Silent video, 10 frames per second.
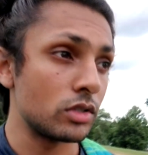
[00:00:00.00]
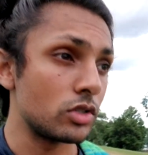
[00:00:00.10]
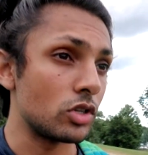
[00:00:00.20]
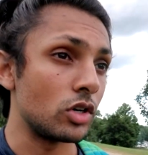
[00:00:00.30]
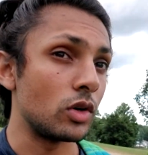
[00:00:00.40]

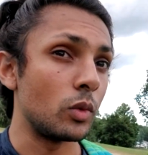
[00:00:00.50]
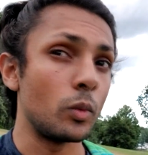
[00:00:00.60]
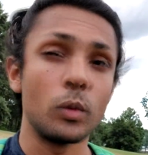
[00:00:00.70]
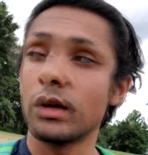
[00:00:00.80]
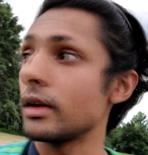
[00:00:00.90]
So
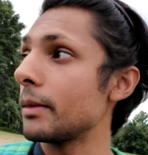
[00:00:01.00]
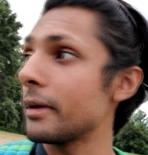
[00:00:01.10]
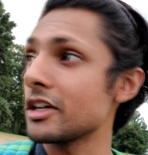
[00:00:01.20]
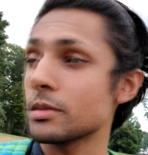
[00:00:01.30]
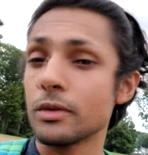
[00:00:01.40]
what
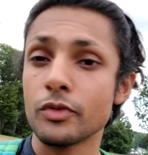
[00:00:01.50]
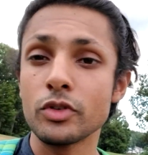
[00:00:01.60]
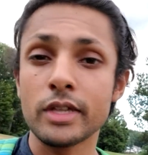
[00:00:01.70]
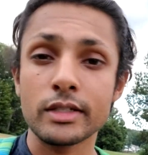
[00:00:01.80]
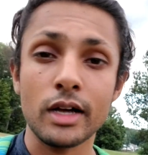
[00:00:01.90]
Impossible Foods
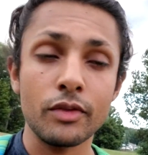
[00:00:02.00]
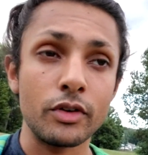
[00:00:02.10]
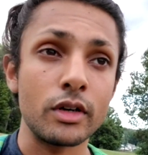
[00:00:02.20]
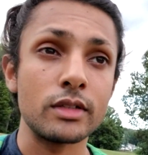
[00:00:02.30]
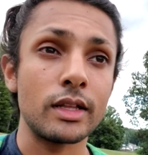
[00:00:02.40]
has
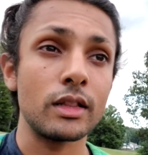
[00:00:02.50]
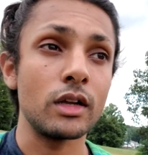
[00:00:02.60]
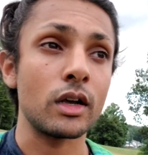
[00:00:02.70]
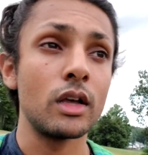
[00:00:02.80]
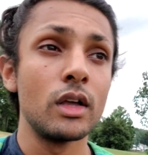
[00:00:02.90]
offered is that,
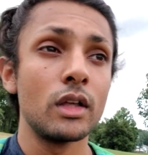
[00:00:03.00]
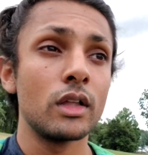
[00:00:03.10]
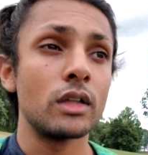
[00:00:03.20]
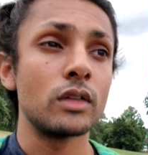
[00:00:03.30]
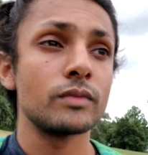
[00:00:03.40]
look,
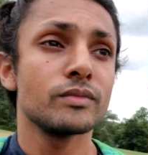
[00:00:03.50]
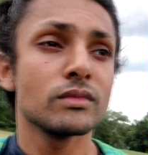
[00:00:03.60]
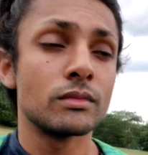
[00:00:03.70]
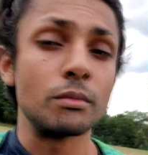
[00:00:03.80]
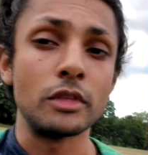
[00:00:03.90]

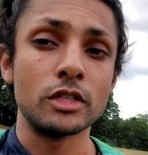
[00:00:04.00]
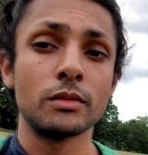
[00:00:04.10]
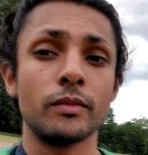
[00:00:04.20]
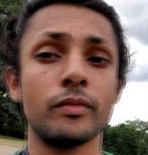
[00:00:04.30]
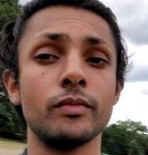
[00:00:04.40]
these
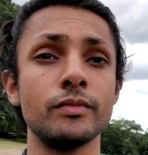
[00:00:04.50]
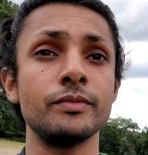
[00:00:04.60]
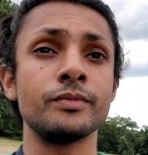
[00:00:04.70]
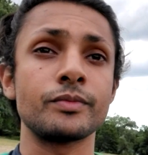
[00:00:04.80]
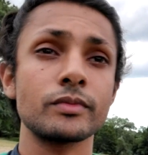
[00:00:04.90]

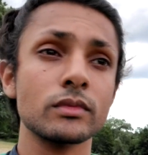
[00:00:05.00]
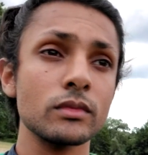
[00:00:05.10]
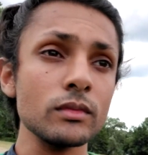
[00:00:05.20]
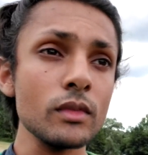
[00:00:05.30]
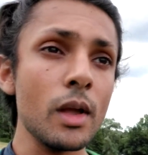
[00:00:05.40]

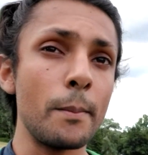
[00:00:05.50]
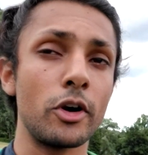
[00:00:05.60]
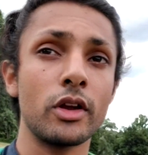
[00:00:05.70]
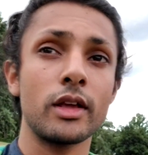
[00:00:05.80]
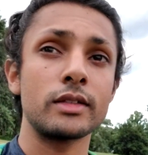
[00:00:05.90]

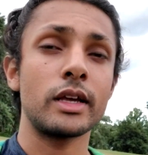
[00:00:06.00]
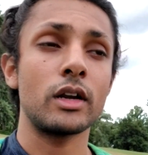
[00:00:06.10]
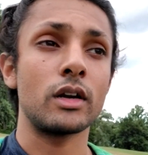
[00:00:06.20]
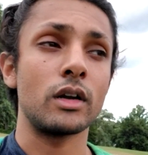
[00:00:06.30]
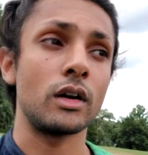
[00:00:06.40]
Burger Kings that
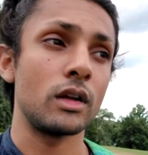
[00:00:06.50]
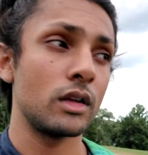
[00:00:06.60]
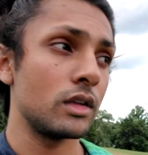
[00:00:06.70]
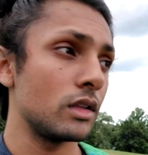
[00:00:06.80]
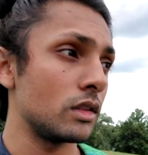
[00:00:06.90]
are,
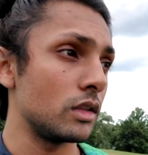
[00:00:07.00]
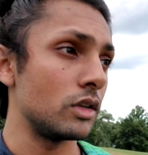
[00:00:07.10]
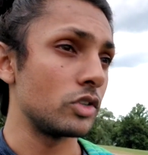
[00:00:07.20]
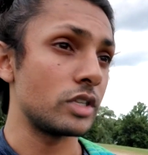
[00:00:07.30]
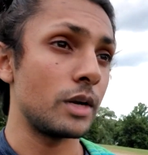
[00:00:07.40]
you
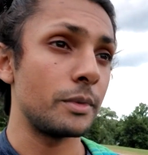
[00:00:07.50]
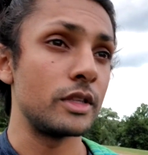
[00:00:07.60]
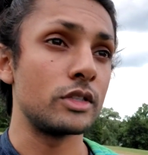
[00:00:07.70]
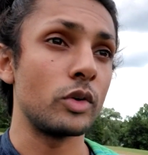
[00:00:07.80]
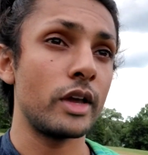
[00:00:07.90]
know, set up in
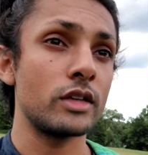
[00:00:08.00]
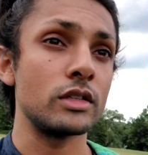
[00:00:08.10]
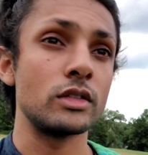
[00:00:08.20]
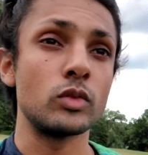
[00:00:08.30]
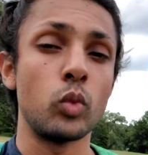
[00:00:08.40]
these
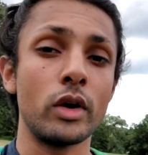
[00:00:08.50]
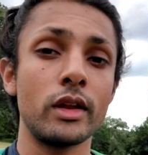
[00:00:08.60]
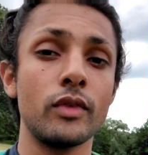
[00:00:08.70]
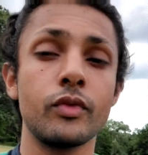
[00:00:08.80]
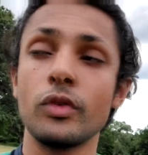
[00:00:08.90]
locations, what
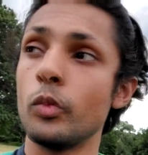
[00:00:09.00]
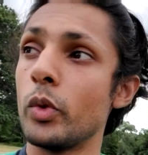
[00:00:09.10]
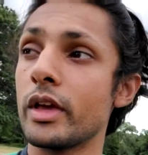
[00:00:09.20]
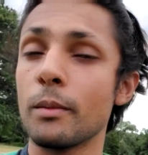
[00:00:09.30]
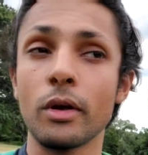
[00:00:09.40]
if we
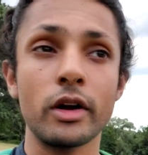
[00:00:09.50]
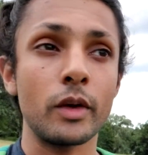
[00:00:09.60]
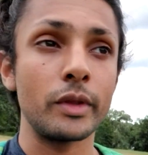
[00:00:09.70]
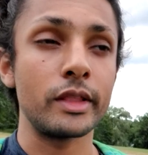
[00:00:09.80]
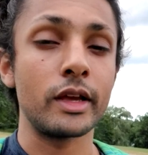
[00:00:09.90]
can partner
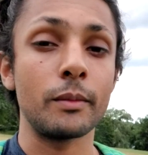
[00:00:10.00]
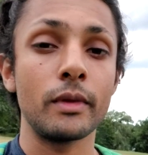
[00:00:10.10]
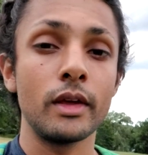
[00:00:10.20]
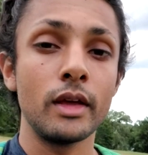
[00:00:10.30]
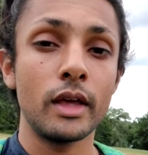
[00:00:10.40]
with them
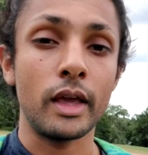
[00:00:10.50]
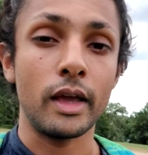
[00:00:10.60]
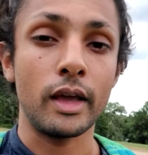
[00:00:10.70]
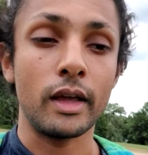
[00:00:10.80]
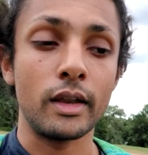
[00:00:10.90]

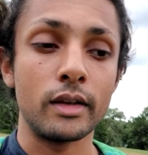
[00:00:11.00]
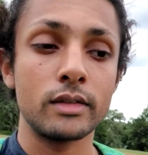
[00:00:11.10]
and